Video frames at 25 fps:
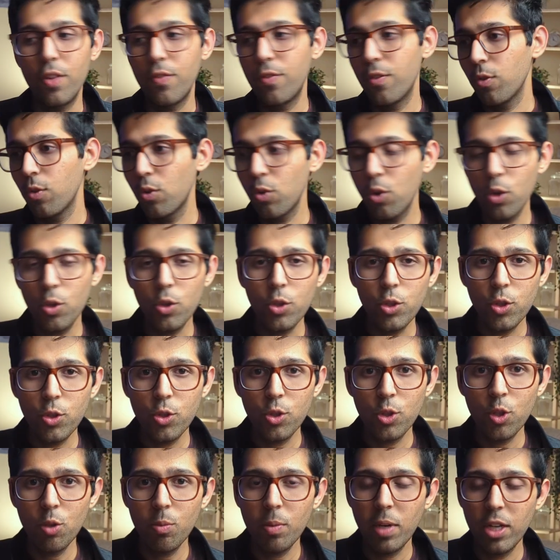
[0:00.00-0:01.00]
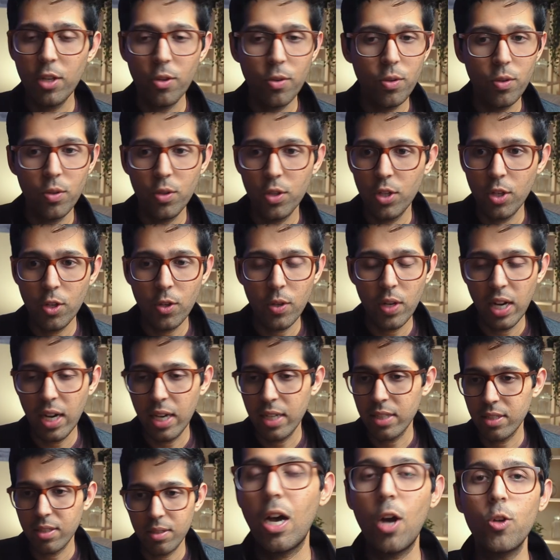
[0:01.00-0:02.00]
if you go to YouTube and you know,
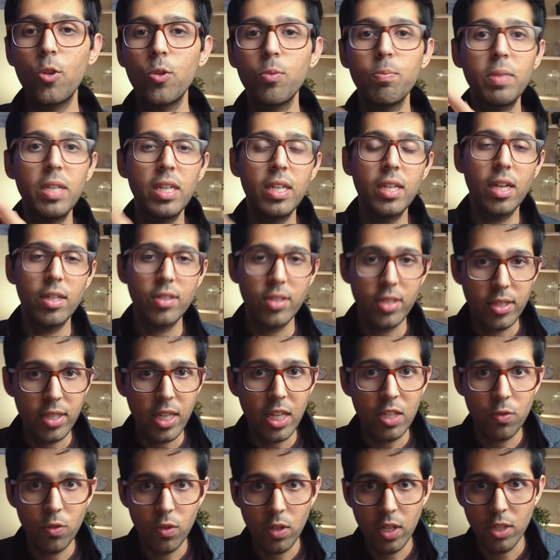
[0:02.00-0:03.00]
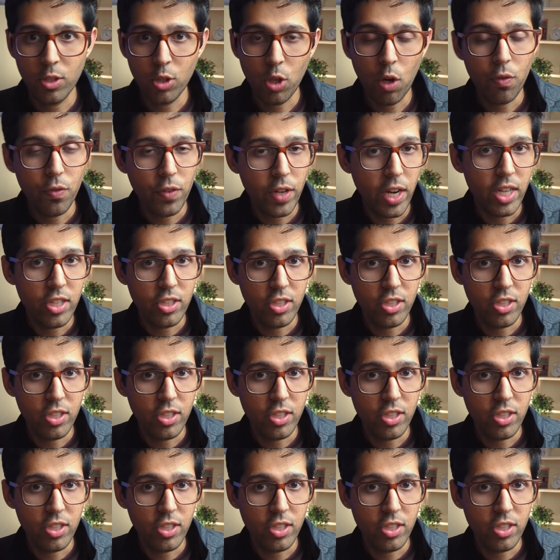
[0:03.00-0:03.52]
ask how to be a successful software